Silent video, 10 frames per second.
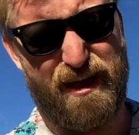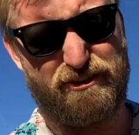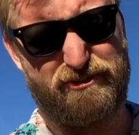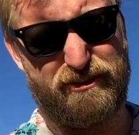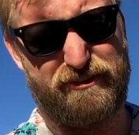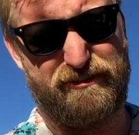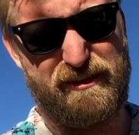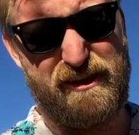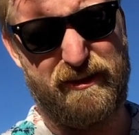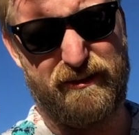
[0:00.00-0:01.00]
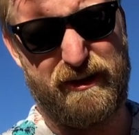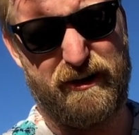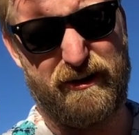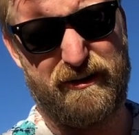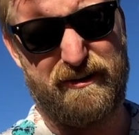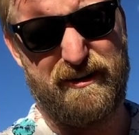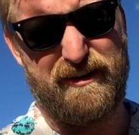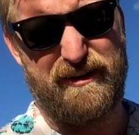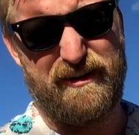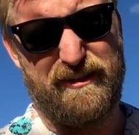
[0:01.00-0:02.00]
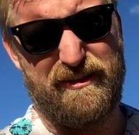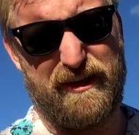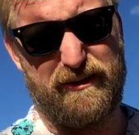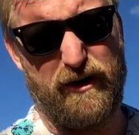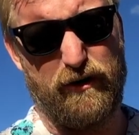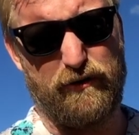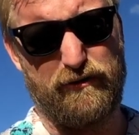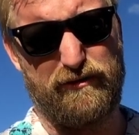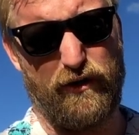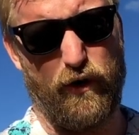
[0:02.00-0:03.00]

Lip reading: extra seal here that goes